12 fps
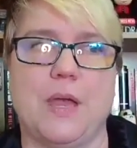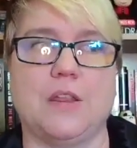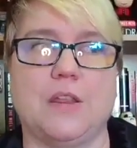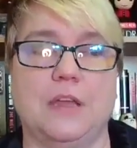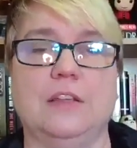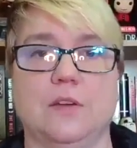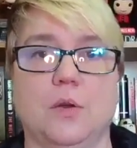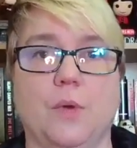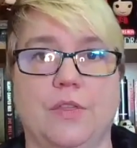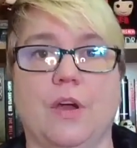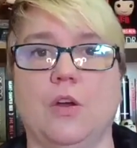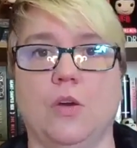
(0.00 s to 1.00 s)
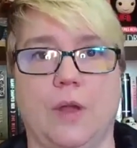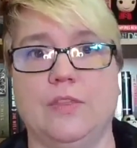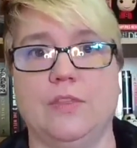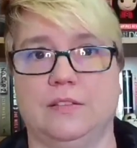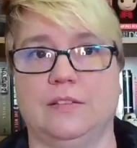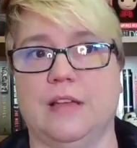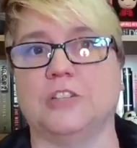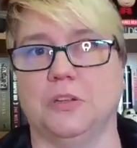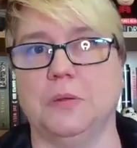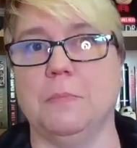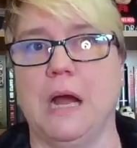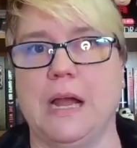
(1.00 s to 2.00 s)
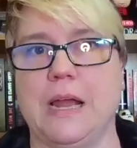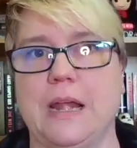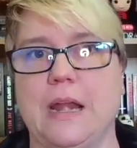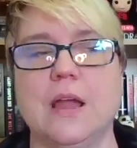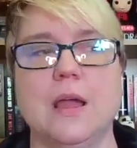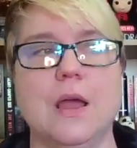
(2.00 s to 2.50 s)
picked things that we thought, okay, this is actually mine.